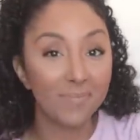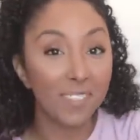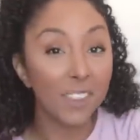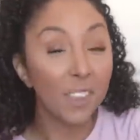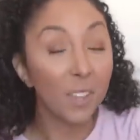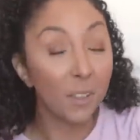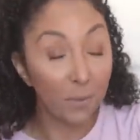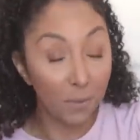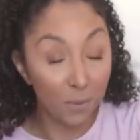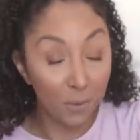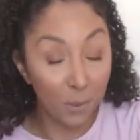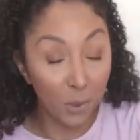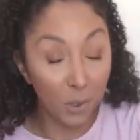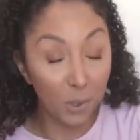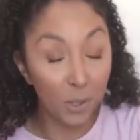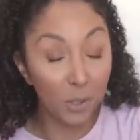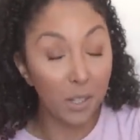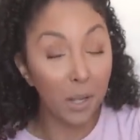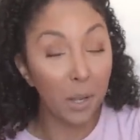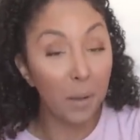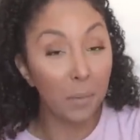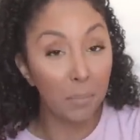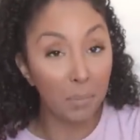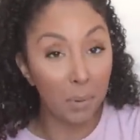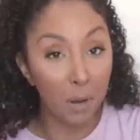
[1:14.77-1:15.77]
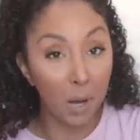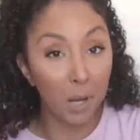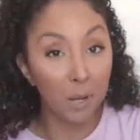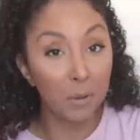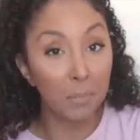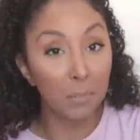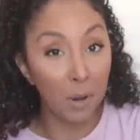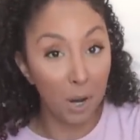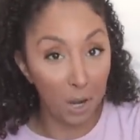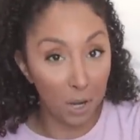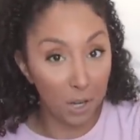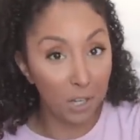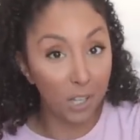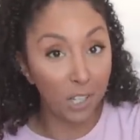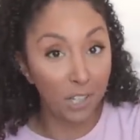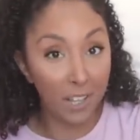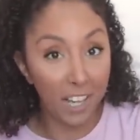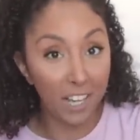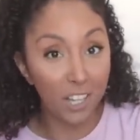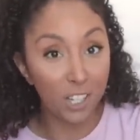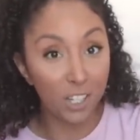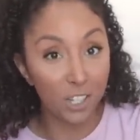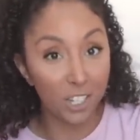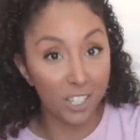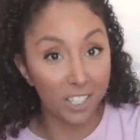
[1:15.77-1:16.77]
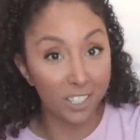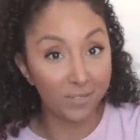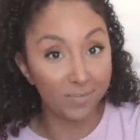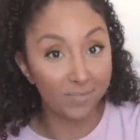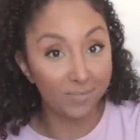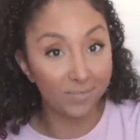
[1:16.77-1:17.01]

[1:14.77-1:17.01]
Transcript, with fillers: The full bond bar collection.